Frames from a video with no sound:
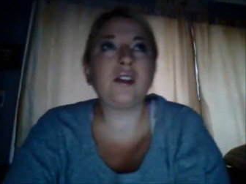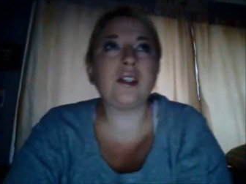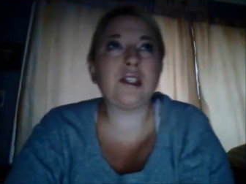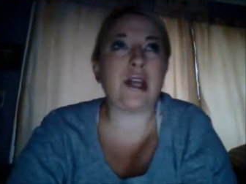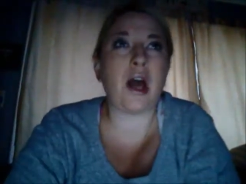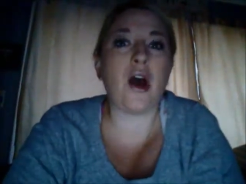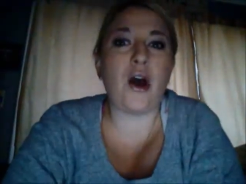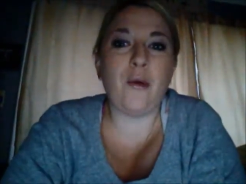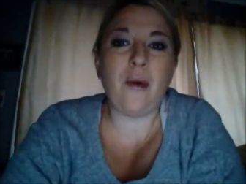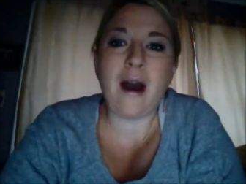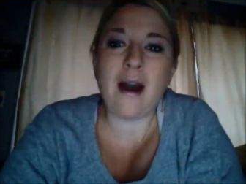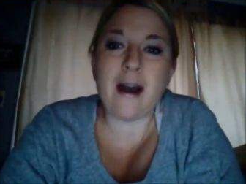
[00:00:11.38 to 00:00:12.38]
So,
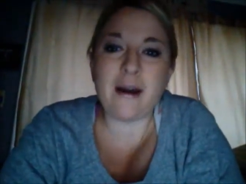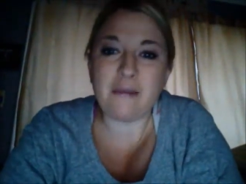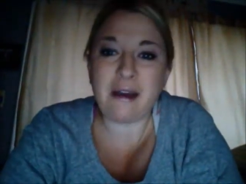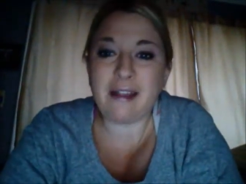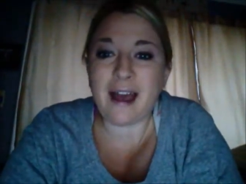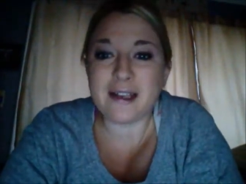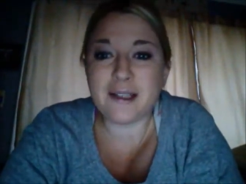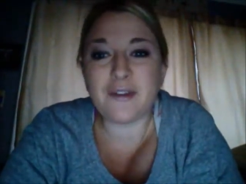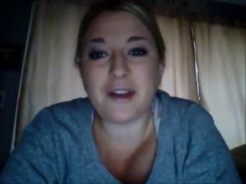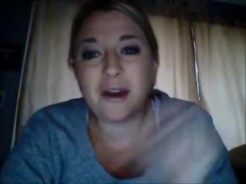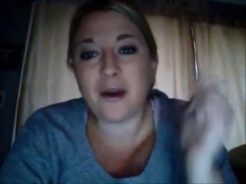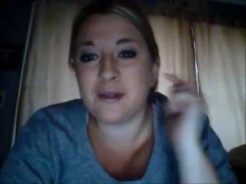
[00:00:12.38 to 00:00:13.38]
my last
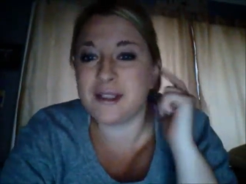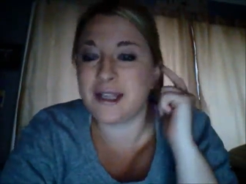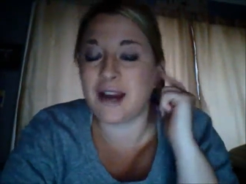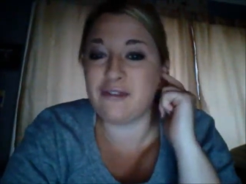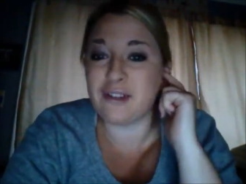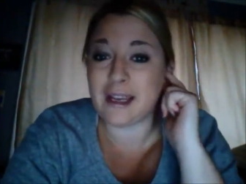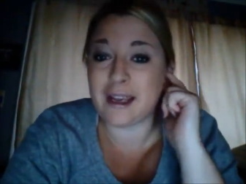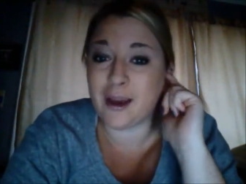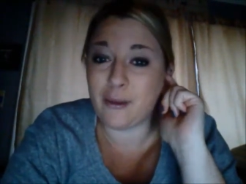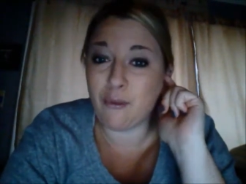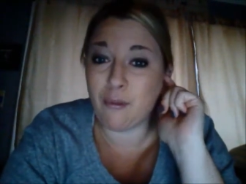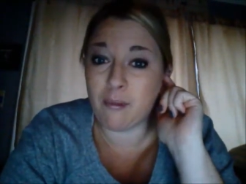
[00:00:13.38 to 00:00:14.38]
video was
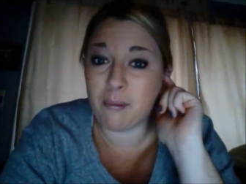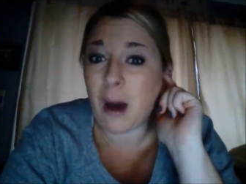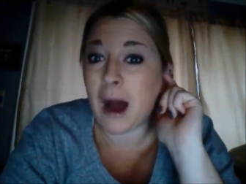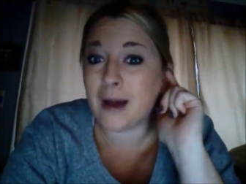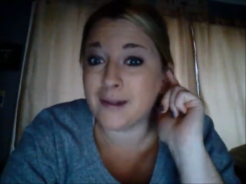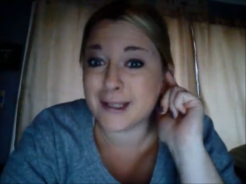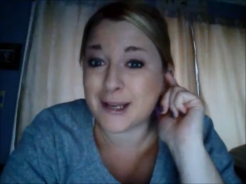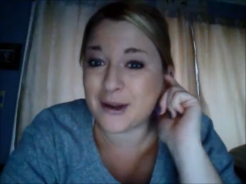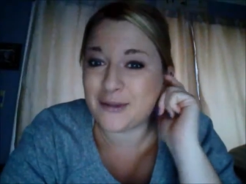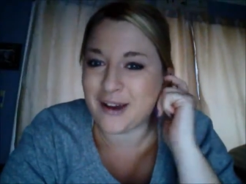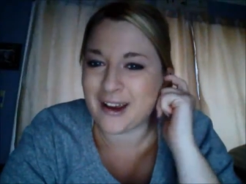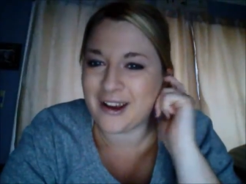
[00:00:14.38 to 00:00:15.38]
definitely
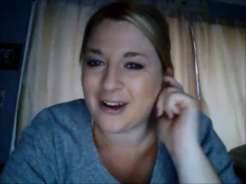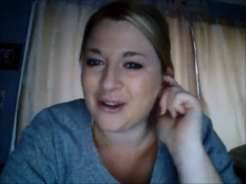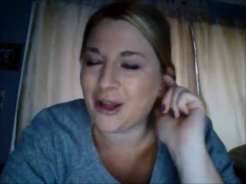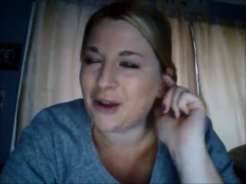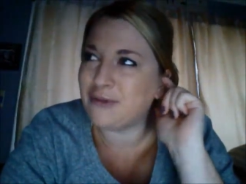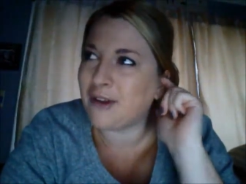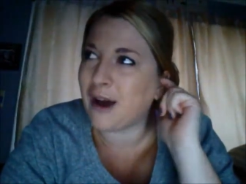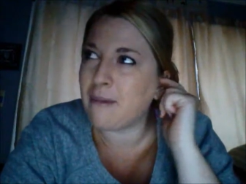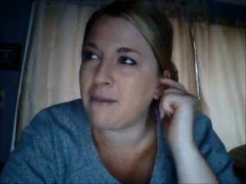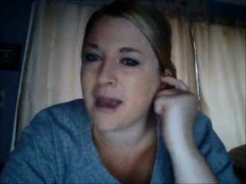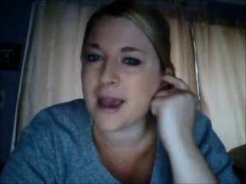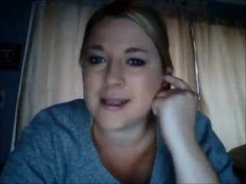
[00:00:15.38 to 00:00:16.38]
positive. I got a lot of
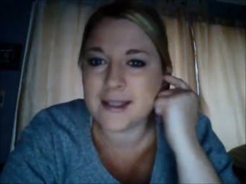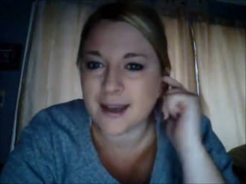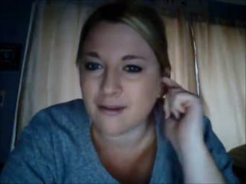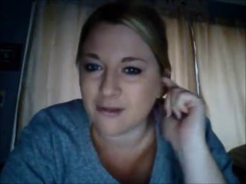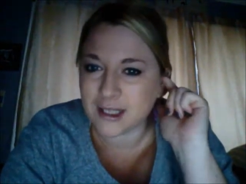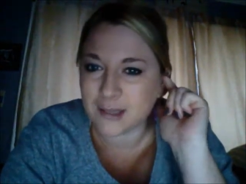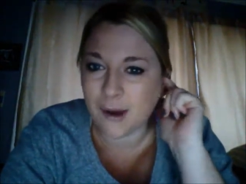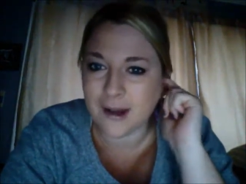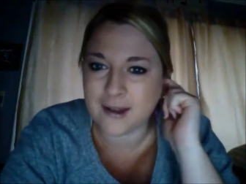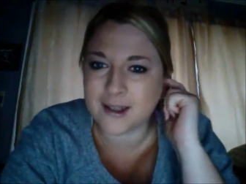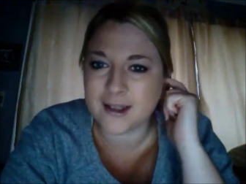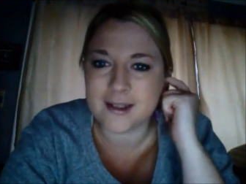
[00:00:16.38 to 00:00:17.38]
amazing
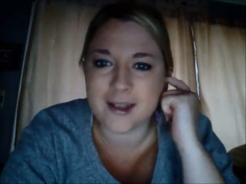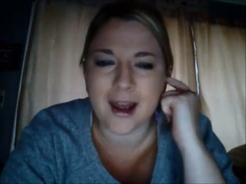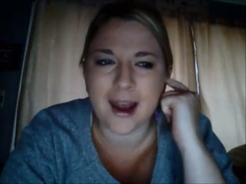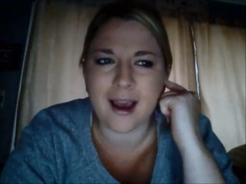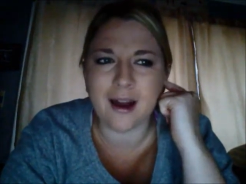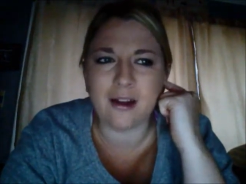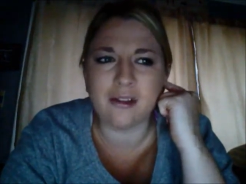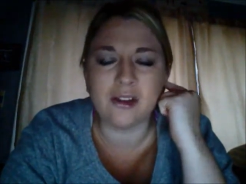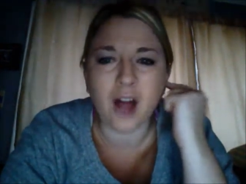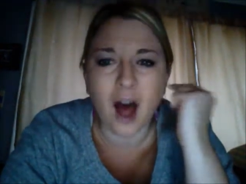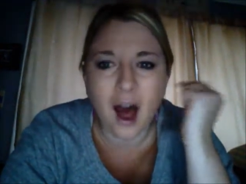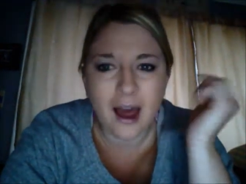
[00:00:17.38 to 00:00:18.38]
responses, and I got a
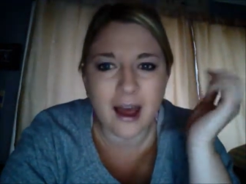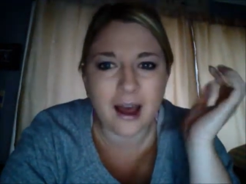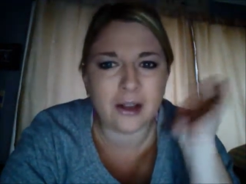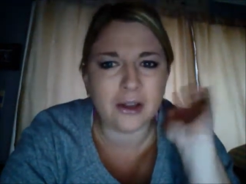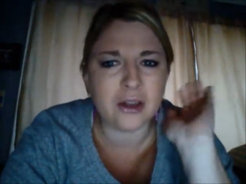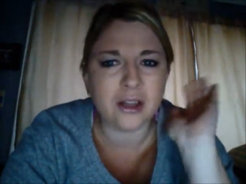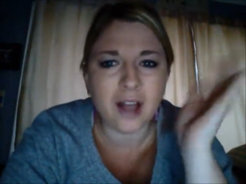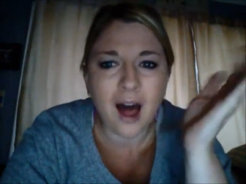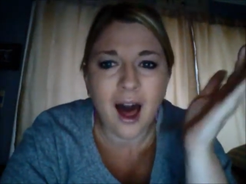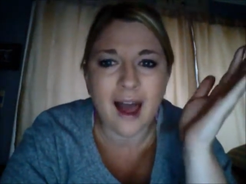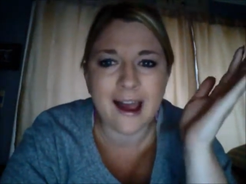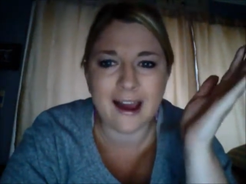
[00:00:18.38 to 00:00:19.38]
lot
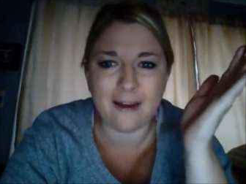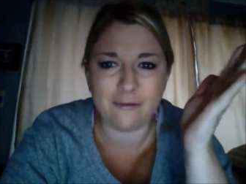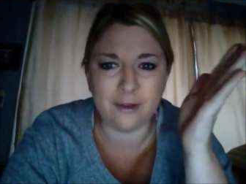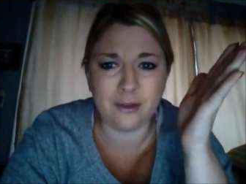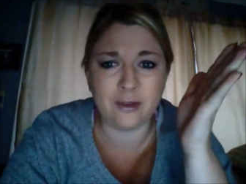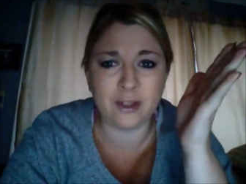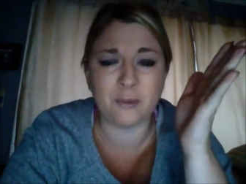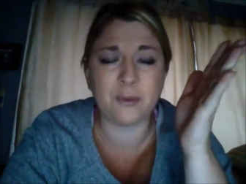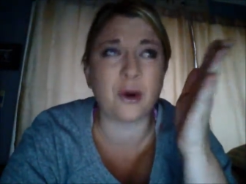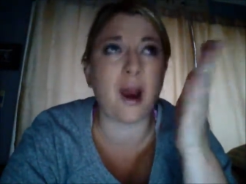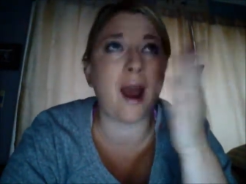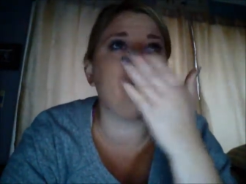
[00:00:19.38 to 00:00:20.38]
of new
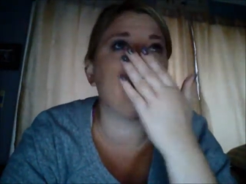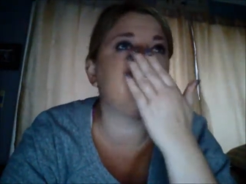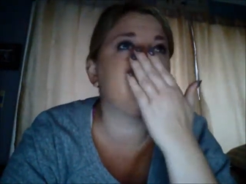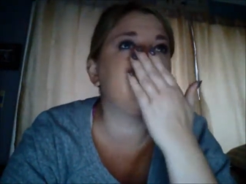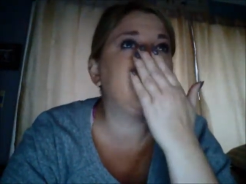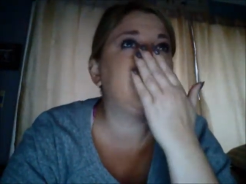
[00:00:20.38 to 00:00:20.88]
subscribers.